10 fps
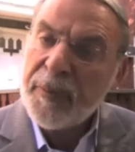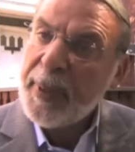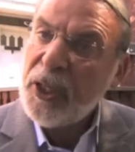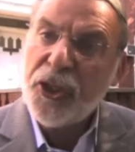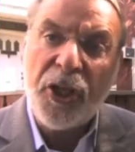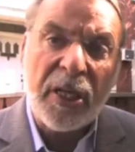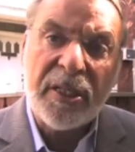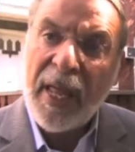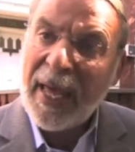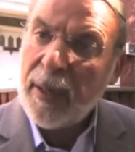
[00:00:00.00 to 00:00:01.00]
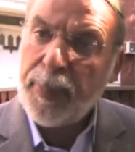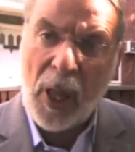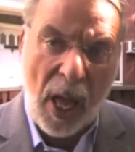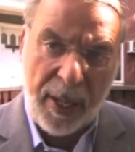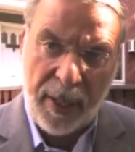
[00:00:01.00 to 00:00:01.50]
speech does not
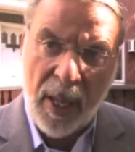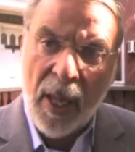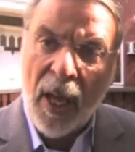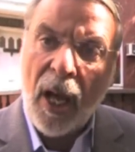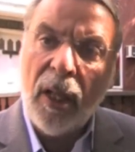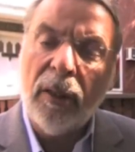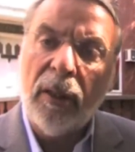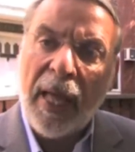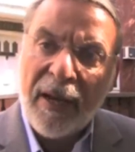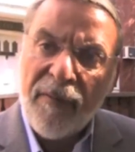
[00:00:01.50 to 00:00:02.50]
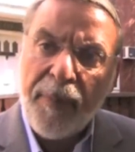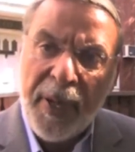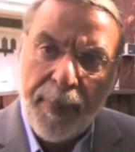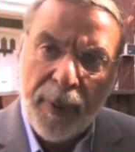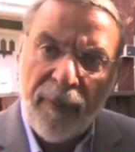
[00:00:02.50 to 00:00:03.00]
apply. A lot of
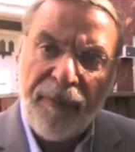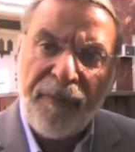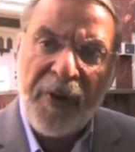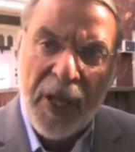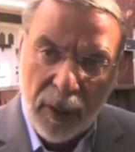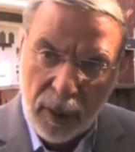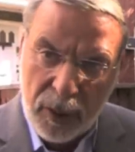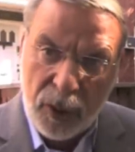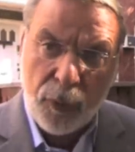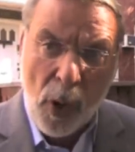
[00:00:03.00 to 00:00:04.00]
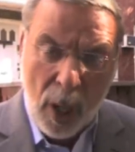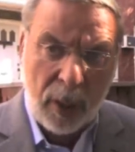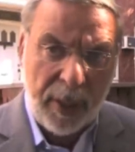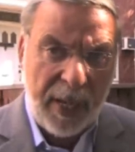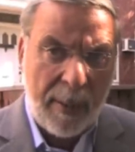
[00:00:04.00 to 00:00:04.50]
people feel
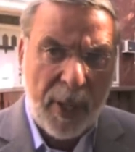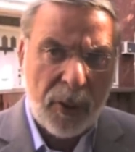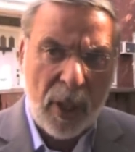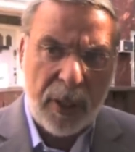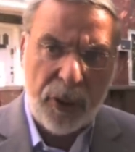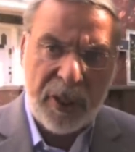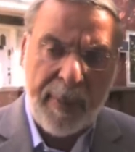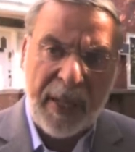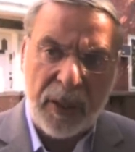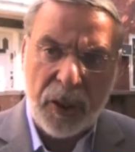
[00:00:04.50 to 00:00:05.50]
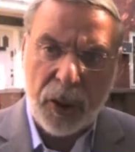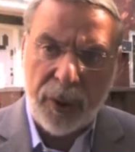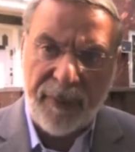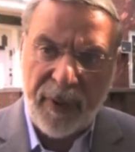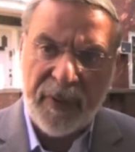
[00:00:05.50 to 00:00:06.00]
strongly, and I'm not talking just about
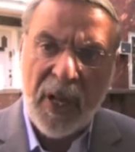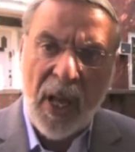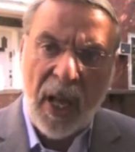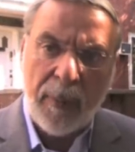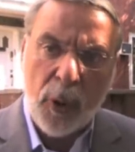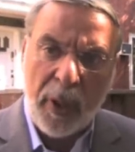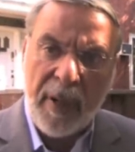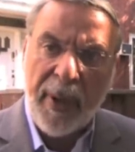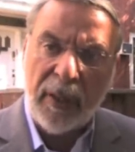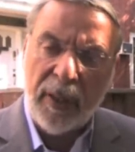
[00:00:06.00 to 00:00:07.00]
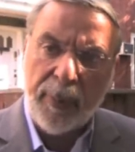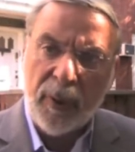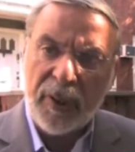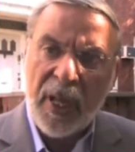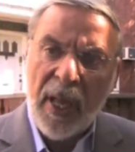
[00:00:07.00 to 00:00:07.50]
conservatives, I'm talking about
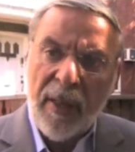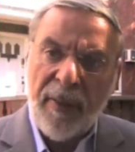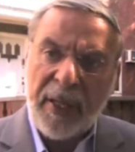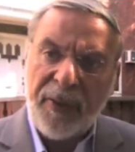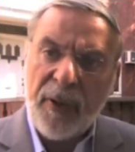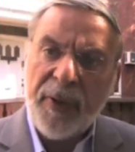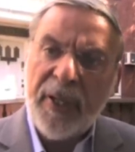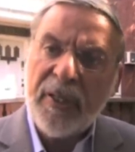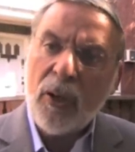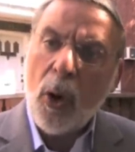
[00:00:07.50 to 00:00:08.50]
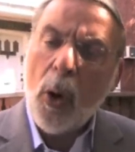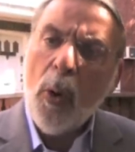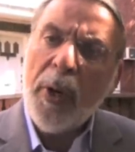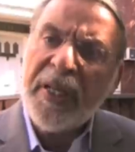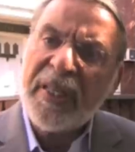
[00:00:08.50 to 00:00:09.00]
liberals, that there is
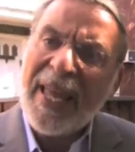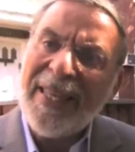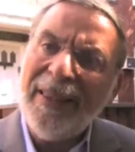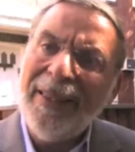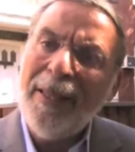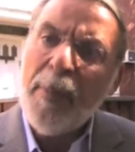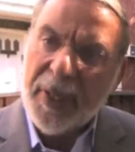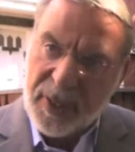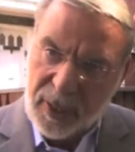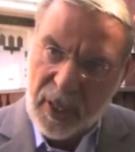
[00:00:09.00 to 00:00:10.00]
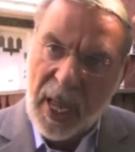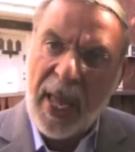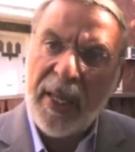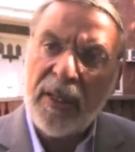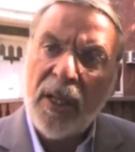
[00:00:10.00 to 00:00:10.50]
always a limit,
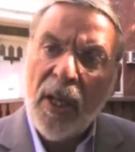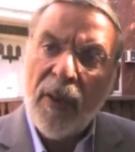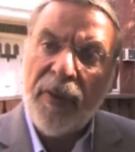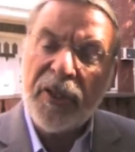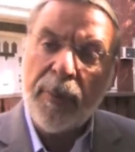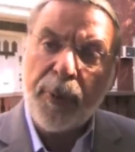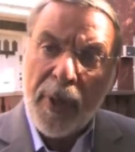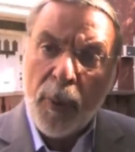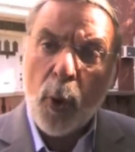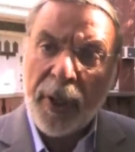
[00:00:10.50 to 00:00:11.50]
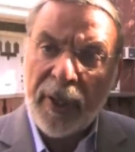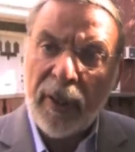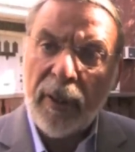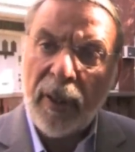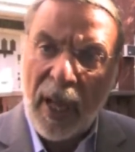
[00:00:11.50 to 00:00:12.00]
and the Supreme Court,
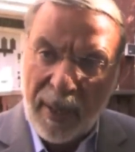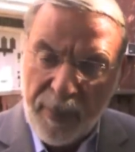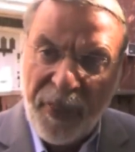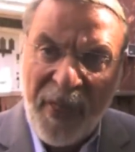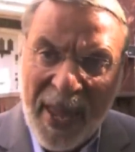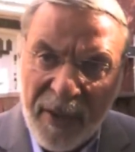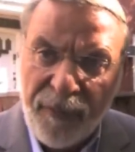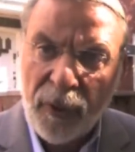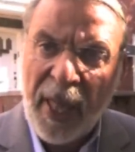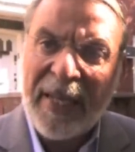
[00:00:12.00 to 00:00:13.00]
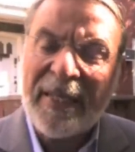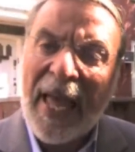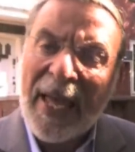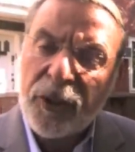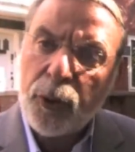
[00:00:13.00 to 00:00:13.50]
I'm thankful, has
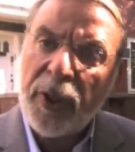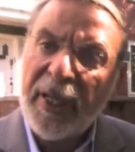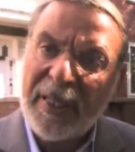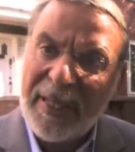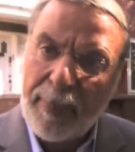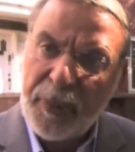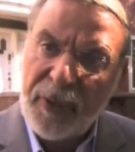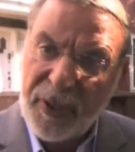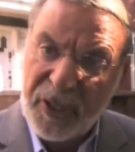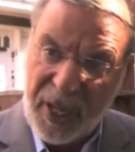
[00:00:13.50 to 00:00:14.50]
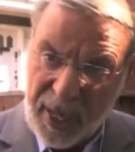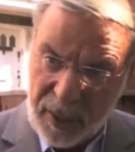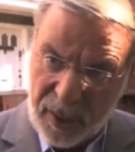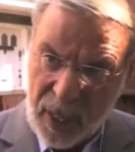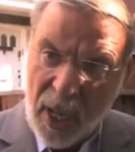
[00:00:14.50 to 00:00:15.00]
actually accepted this
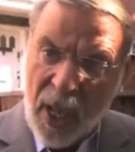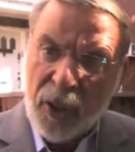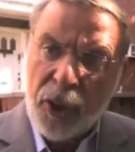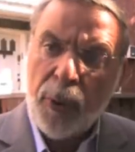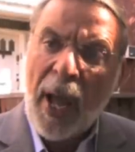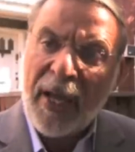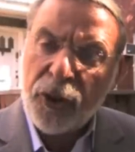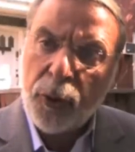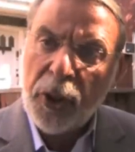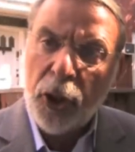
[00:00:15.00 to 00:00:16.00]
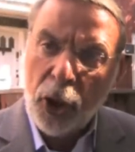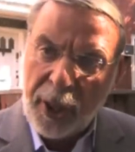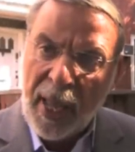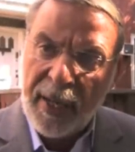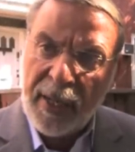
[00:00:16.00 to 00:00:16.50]
case to actually
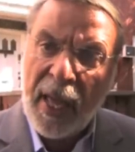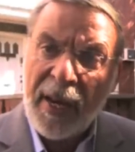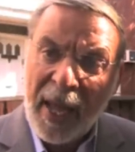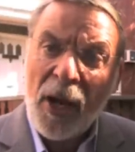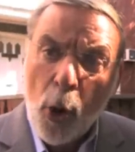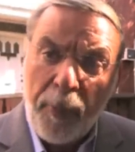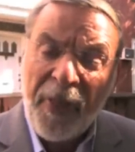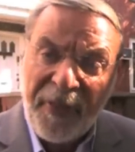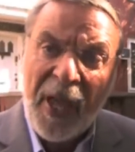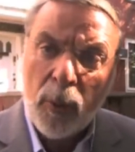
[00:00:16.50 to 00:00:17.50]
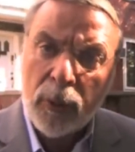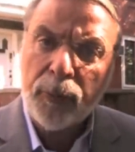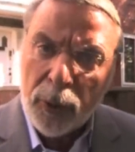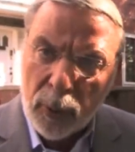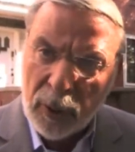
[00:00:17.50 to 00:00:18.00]
look at it, and I hope that they will
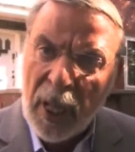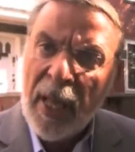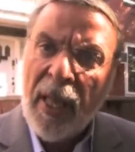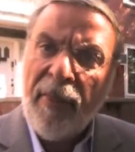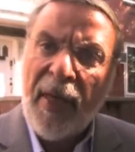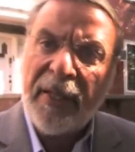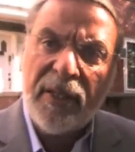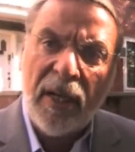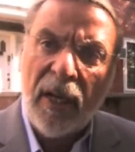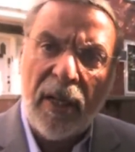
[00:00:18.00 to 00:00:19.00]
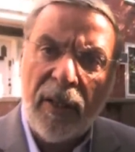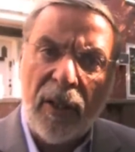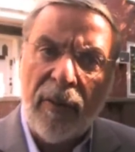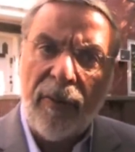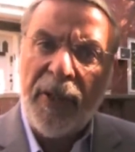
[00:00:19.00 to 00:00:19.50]
rule that
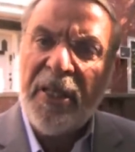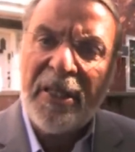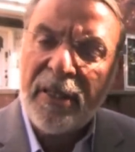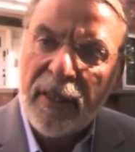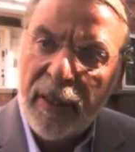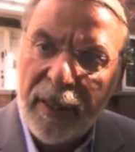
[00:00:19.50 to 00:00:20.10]
these